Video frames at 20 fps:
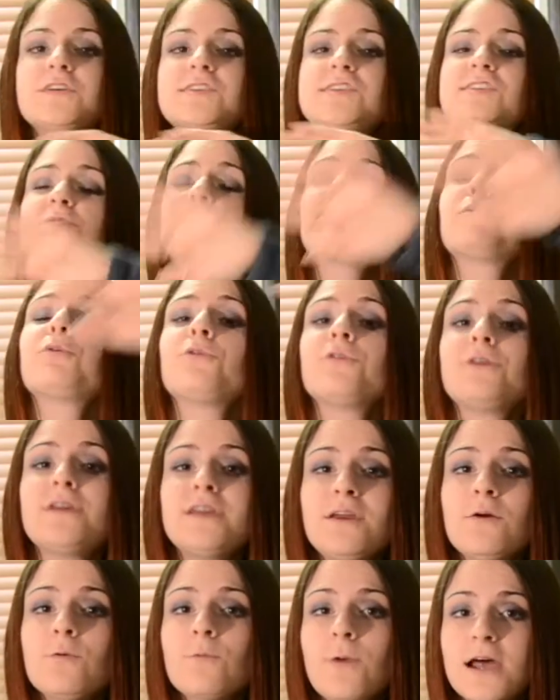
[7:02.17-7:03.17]
This is
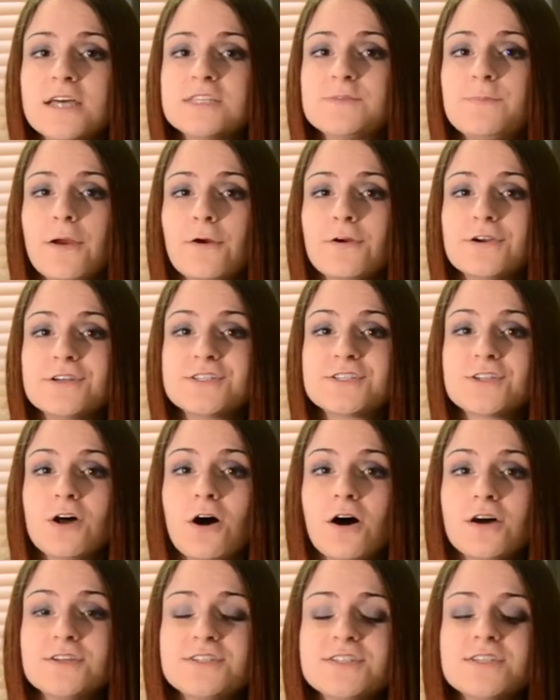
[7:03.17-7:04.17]
pre-raspberry
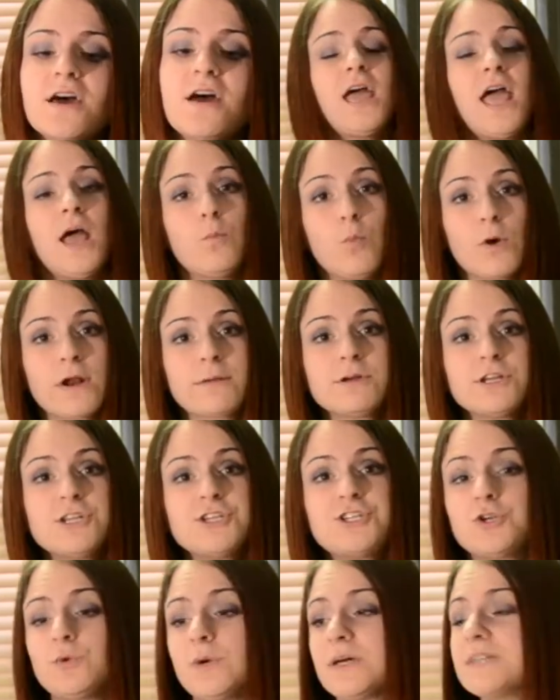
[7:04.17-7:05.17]
sauce. And what I'm gonna do